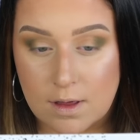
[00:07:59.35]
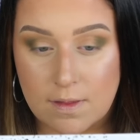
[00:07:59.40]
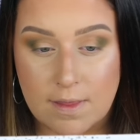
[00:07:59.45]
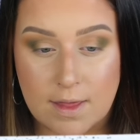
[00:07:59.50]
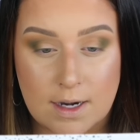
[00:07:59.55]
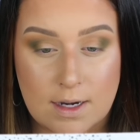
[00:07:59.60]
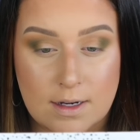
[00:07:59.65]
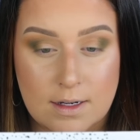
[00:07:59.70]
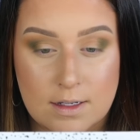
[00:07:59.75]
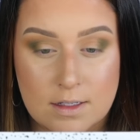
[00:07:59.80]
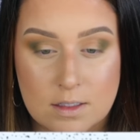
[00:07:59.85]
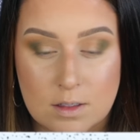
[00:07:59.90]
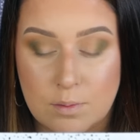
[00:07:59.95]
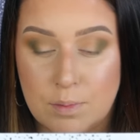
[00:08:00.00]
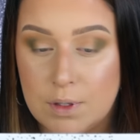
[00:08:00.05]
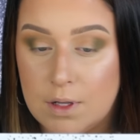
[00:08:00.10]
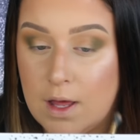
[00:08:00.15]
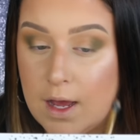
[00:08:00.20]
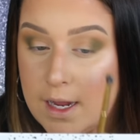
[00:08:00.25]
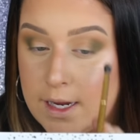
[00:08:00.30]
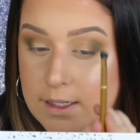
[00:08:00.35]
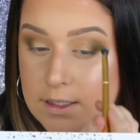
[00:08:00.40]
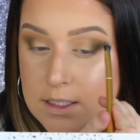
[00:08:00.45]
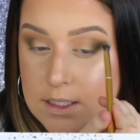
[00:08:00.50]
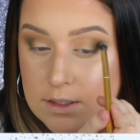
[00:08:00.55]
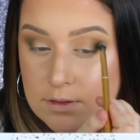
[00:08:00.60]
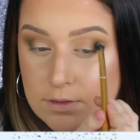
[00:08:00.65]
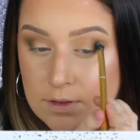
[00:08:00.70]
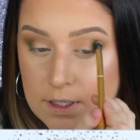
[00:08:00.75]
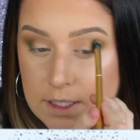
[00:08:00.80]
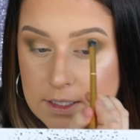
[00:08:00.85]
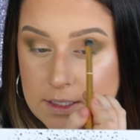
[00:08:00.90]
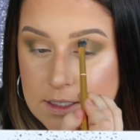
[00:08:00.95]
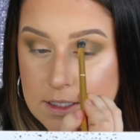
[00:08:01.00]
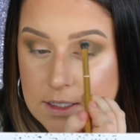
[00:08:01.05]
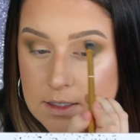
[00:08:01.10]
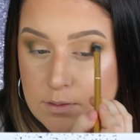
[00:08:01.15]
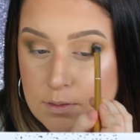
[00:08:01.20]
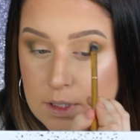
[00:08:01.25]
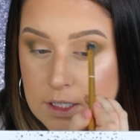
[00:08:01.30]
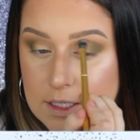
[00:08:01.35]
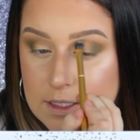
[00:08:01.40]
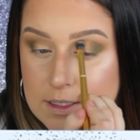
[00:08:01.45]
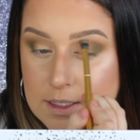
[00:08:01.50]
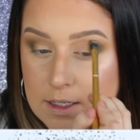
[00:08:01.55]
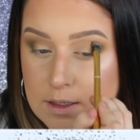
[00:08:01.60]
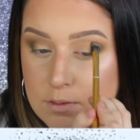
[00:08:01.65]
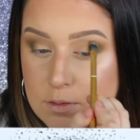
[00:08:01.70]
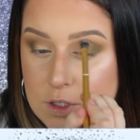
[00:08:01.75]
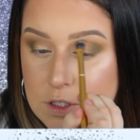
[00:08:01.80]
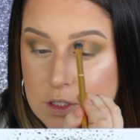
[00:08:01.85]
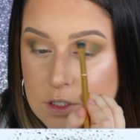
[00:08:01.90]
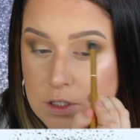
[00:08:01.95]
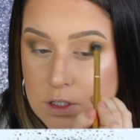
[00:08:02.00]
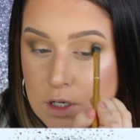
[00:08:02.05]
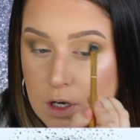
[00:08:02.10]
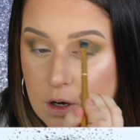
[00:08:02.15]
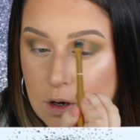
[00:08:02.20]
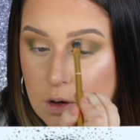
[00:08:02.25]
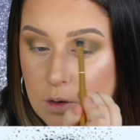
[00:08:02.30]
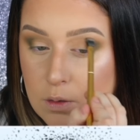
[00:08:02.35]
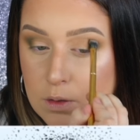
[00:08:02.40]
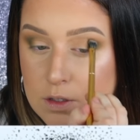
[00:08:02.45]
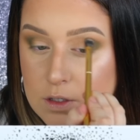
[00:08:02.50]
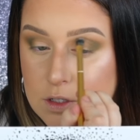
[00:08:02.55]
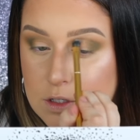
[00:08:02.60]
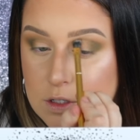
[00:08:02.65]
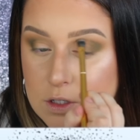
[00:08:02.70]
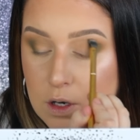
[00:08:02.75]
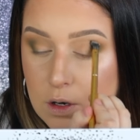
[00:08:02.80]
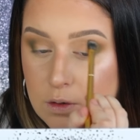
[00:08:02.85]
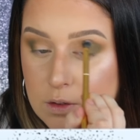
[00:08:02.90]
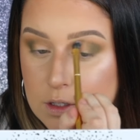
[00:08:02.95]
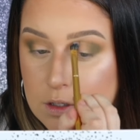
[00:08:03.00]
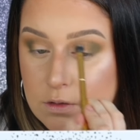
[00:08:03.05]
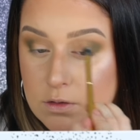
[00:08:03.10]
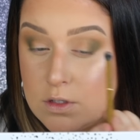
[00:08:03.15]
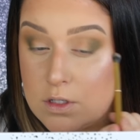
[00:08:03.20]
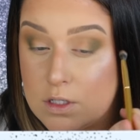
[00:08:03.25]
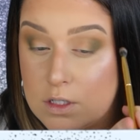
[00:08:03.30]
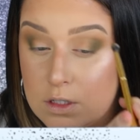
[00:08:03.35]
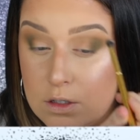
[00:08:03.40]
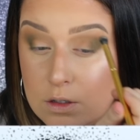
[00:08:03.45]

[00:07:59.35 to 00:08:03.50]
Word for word: that it is applying different because I am so used